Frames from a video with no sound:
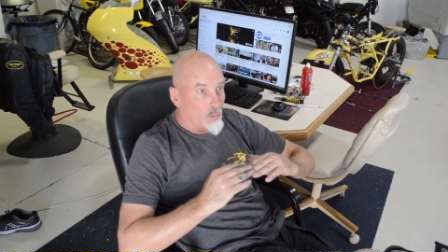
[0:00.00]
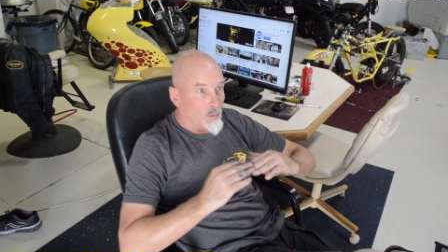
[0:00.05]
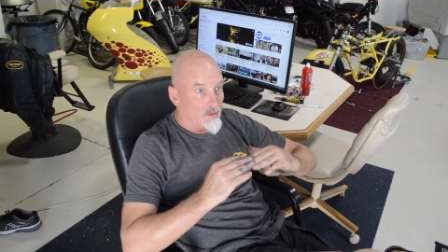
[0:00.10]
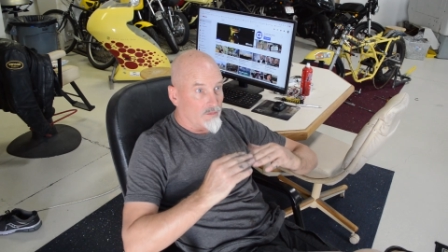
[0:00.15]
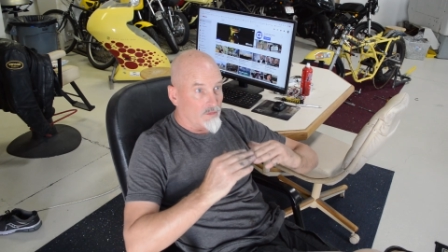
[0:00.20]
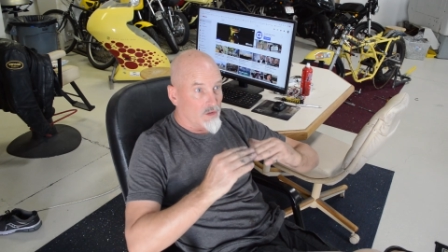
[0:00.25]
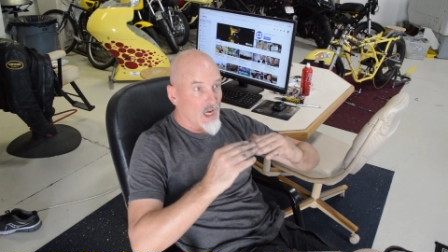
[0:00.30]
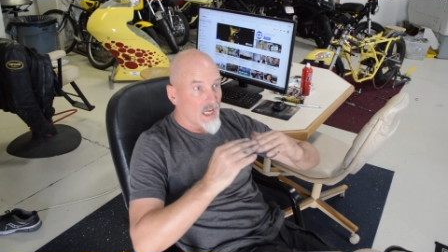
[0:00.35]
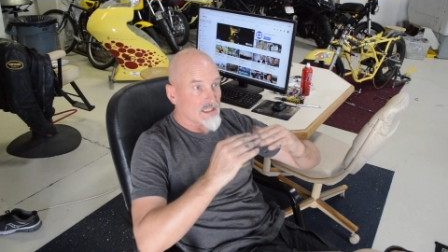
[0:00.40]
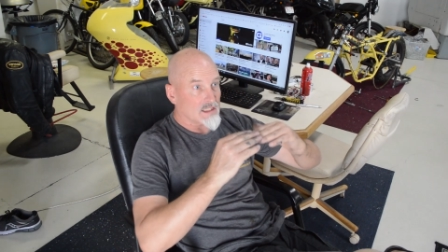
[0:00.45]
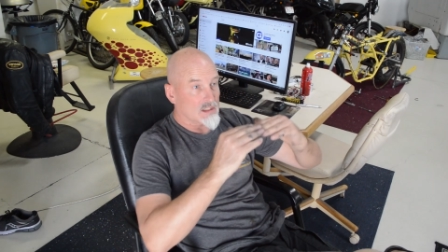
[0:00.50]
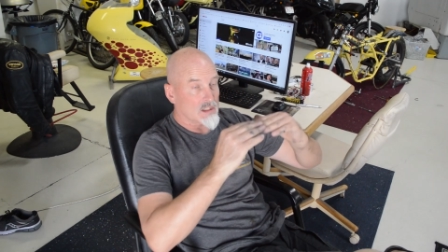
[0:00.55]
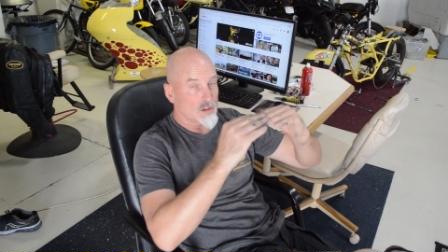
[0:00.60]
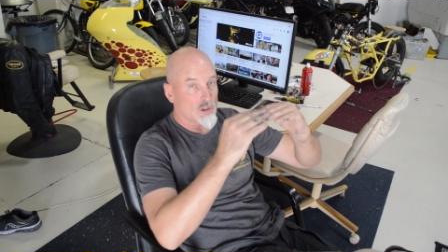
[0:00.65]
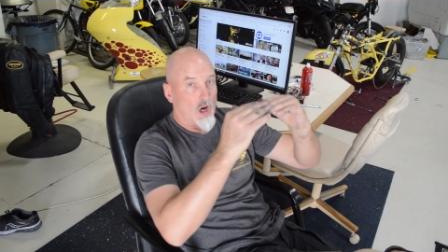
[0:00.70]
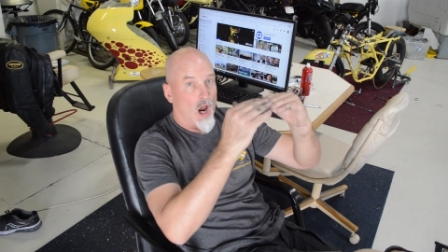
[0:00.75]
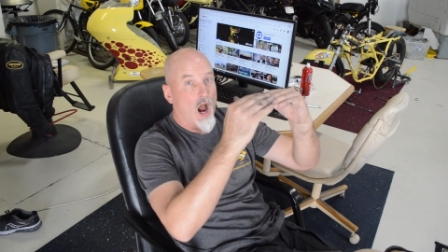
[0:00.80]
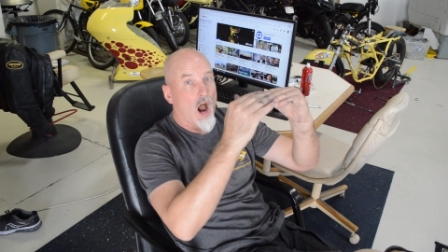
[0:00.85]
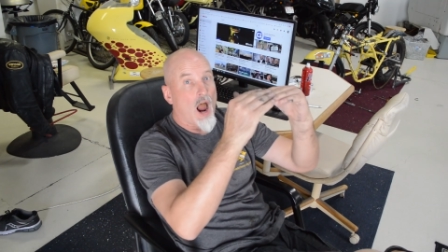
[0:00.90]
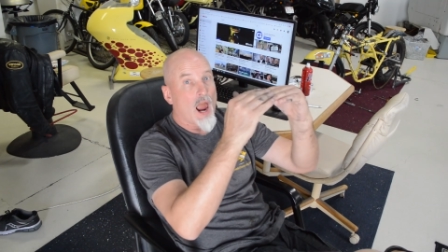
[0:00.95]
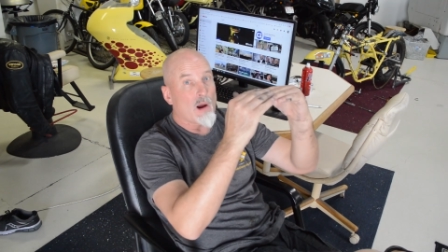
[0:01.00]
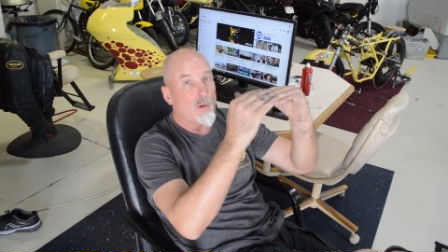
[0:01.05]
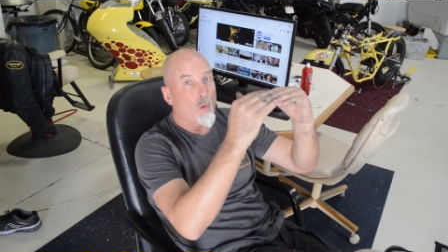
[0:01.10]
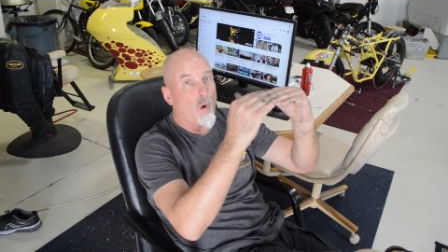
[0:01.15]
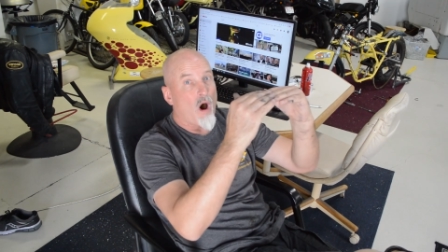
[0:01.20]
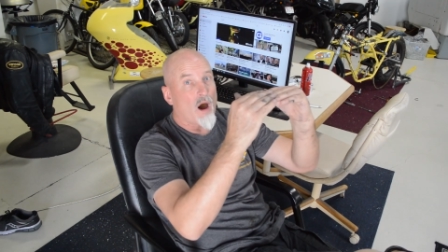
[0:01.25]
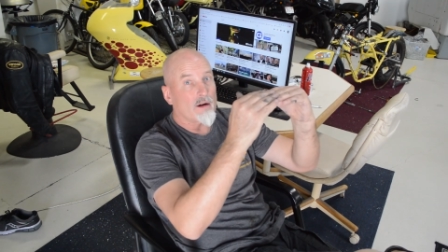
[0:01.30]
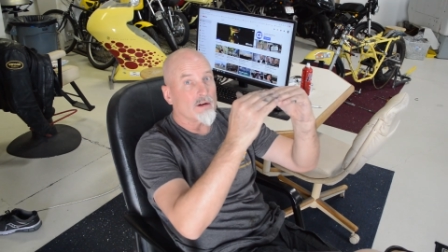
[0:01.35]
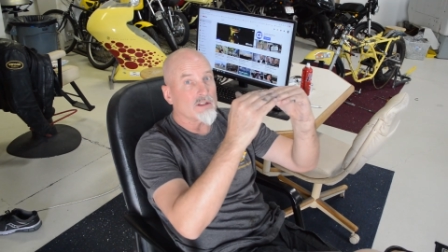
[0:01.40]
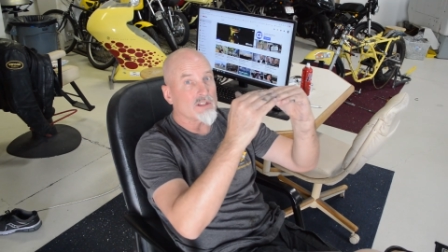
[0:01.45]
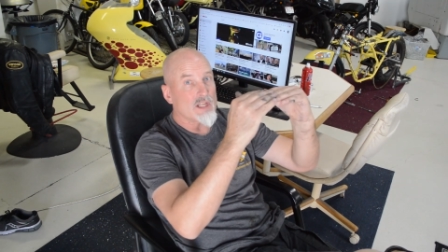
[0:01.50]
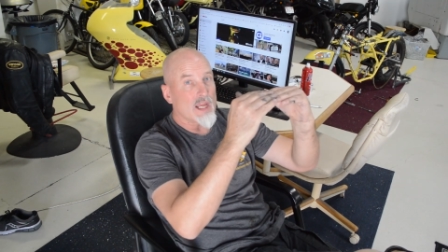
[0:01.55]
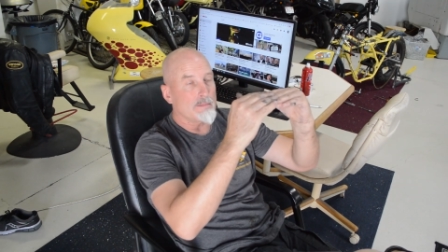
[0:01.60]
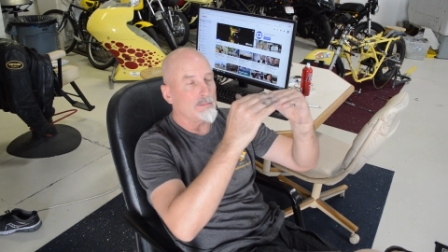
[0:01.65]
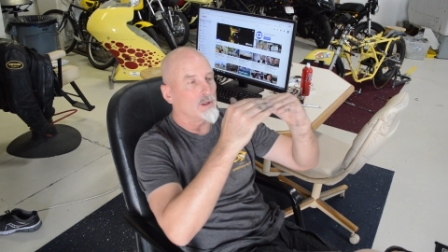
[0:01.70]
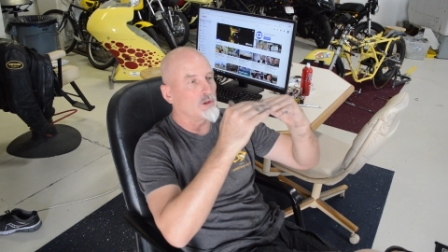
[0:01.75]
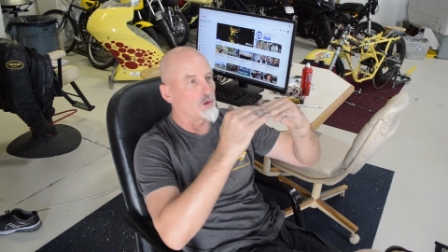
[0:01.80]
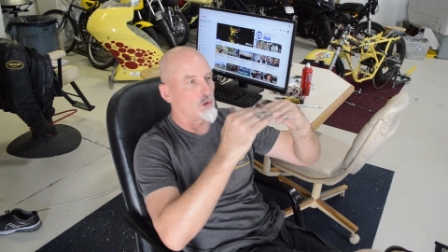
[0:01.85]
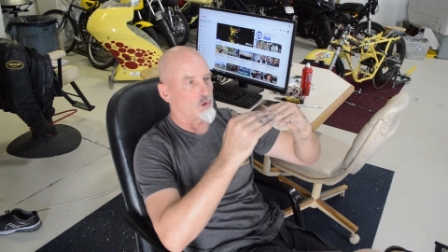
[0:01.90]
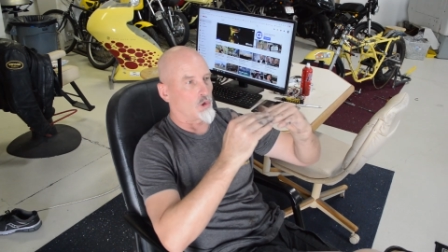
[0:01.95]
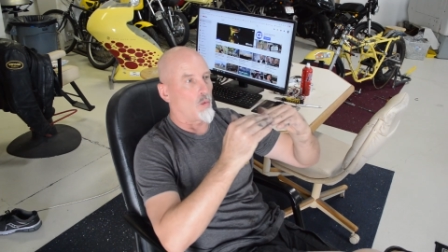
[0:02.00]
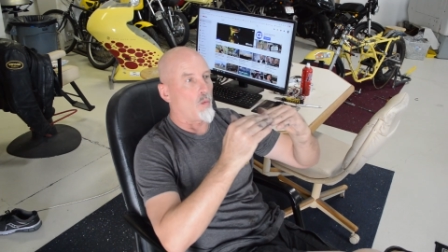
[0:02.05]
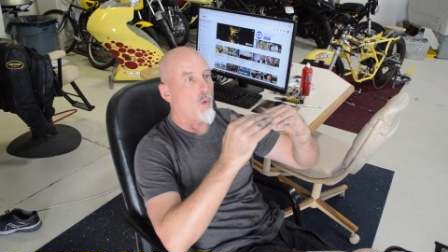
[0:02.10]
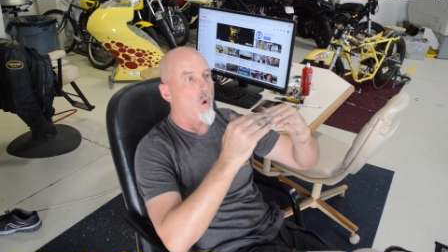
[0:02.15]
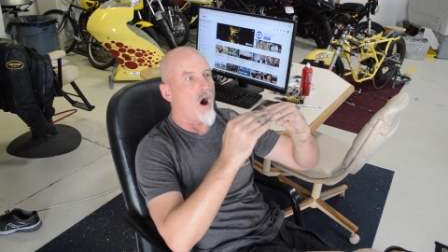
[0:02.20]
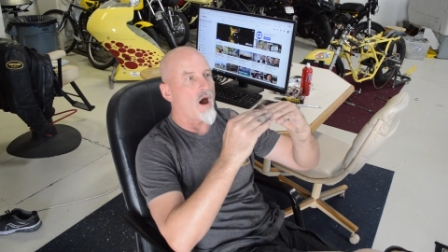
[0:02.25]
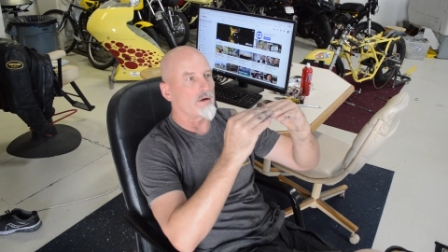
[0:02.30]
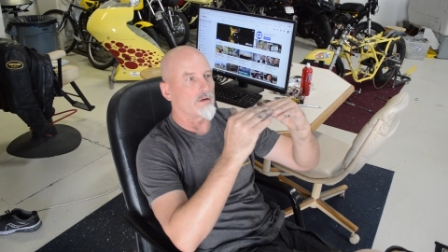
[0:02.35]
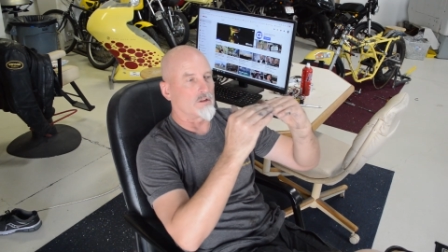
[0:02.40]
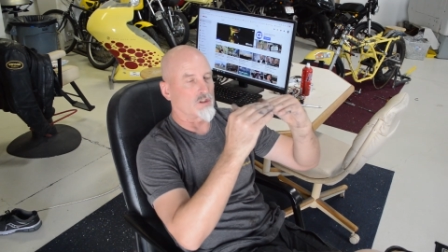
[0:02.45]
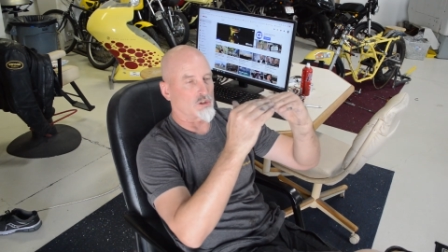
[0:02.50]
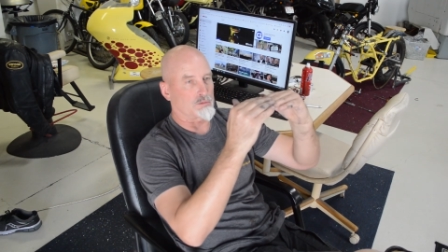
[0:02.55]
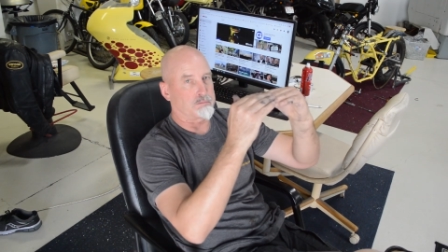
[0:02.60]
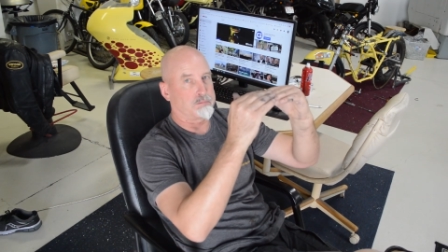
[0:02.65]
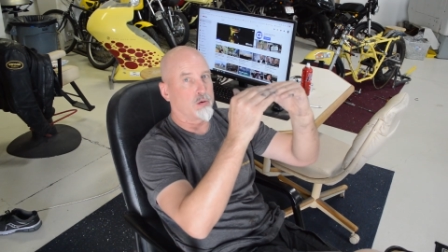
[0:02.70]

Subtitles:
we've got such a high water table that the water is